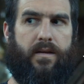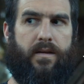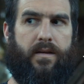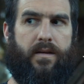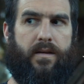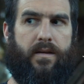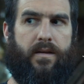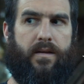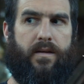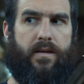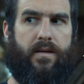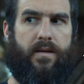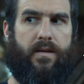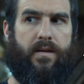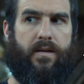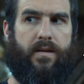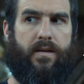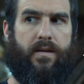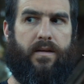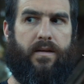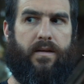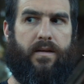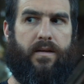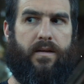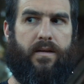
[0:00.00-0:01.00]

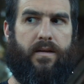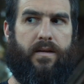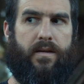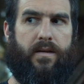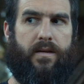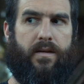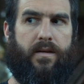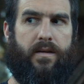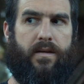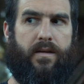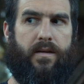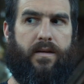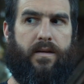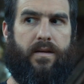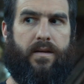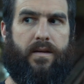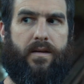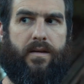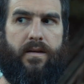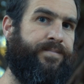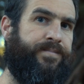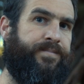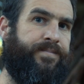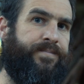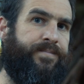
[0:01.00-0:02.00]

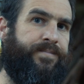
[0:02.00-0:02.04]
Nothing is said.